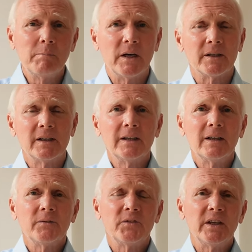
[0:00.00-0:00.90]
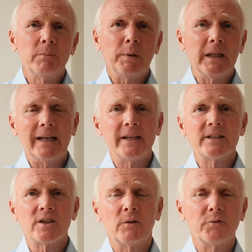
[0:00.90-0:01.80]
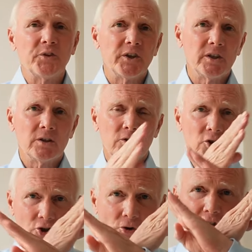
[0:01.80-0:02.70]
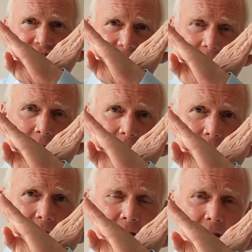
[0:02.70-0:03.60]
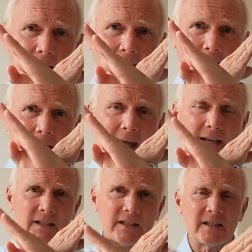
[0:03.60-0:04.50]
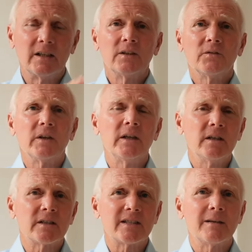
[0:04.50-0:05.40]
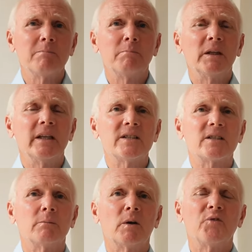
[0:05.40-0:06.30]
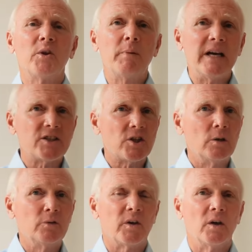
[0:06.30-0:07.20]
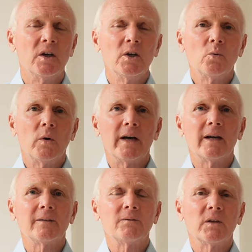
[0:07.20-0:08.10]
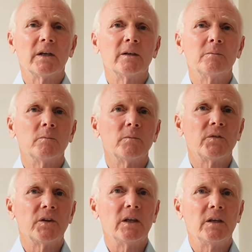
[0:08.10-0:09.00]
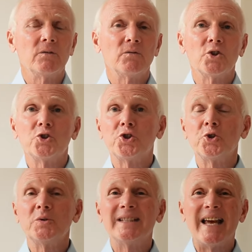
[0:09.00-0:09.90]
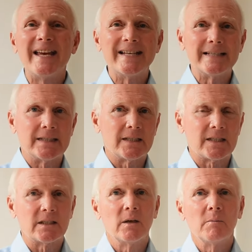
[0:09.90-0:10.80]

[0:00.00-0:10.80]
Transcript: But the planet of the crossing, the X, the symbolism of the Passover, where um, the, the Judeans